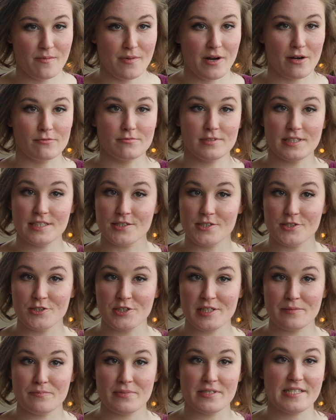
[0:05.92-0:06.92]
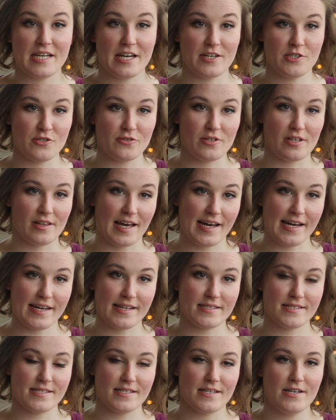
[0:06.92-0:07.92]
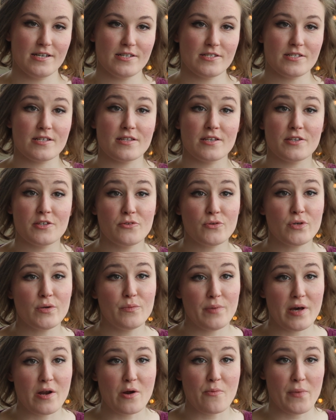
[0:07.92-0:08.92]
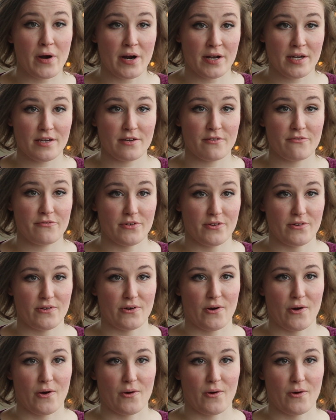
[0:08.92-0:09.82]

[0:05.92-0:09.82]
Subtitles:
about researching potential clients so that you can better market your funeral